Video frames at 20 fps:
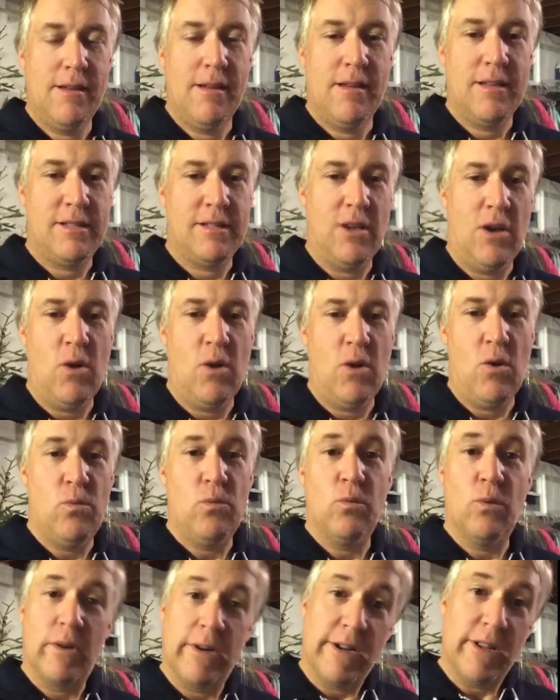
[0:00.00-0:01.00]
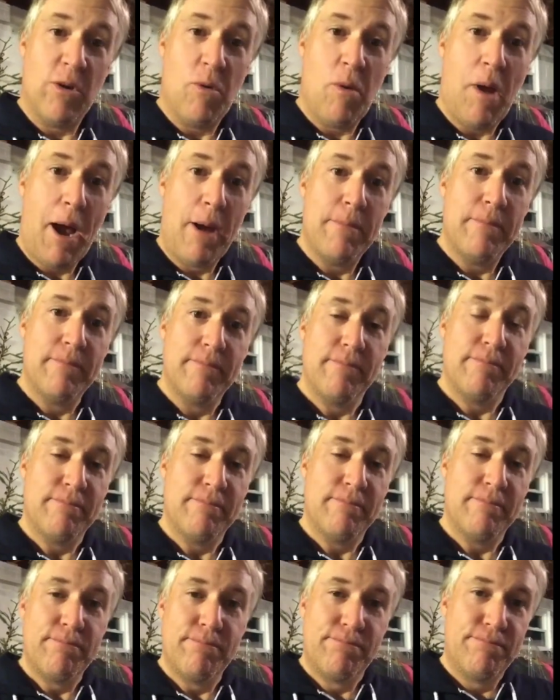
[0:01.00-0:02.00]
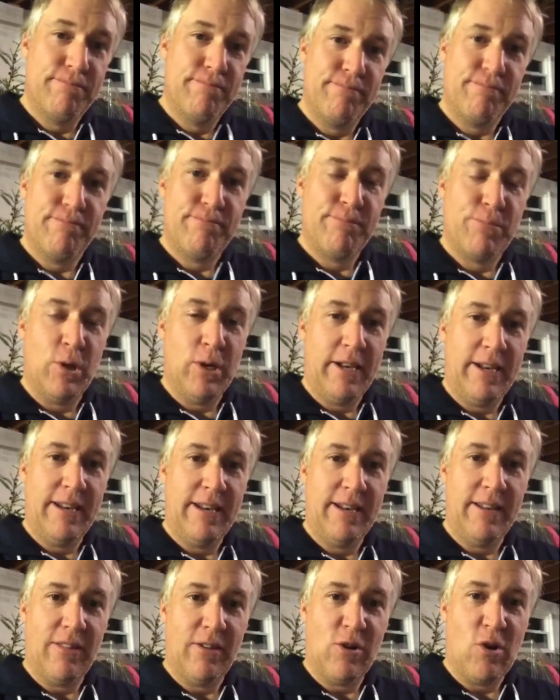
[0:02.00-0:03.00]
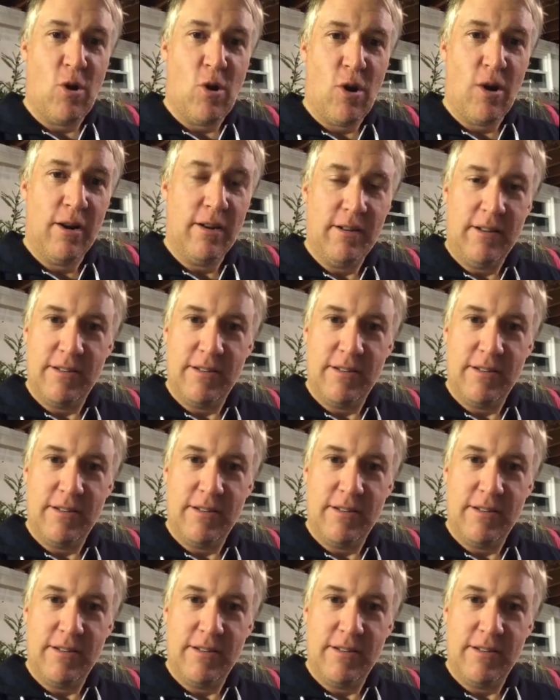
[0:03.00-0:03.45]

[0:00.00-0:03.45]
So we're going to go out, put it into the car,